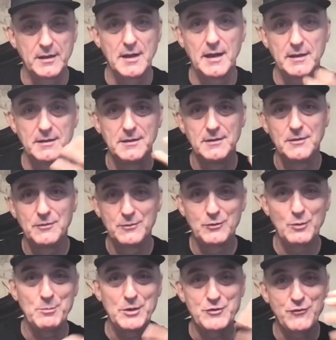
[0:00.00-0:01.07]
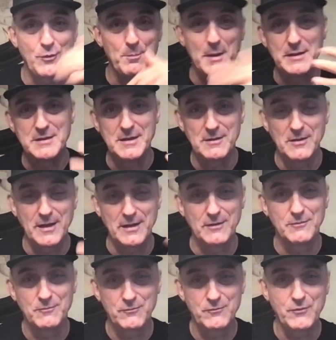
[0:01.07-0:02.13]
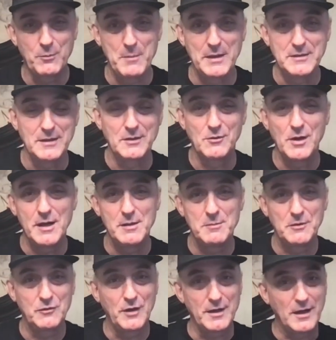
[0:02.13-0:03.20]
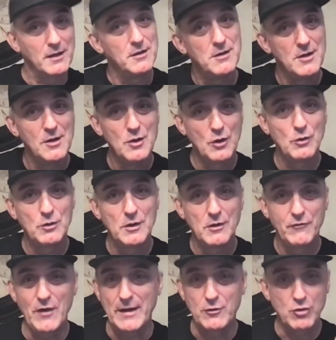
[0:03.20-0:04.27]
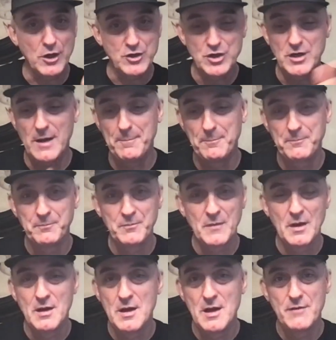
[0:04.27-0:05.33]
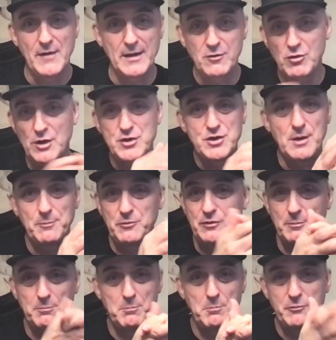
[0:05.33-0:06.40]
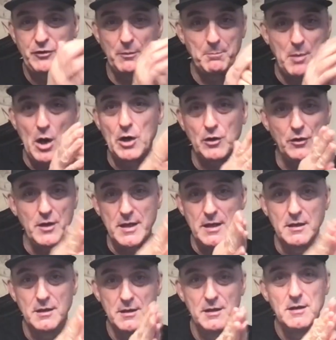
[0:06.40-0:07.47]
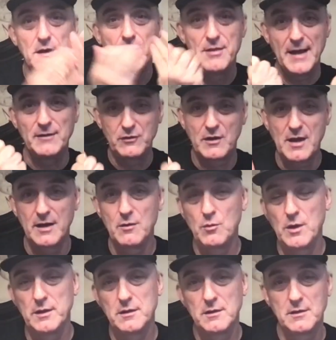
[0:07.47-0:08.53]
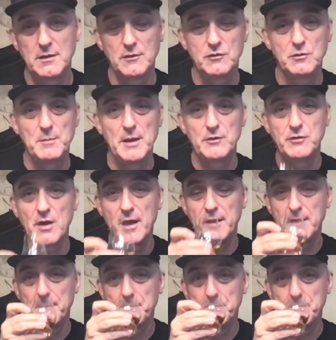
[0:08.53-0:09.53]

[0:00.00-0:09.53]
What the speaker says: Not so much fermented, like fermented grain. It's like if I crushed up some barley, that's kind of what this smells like.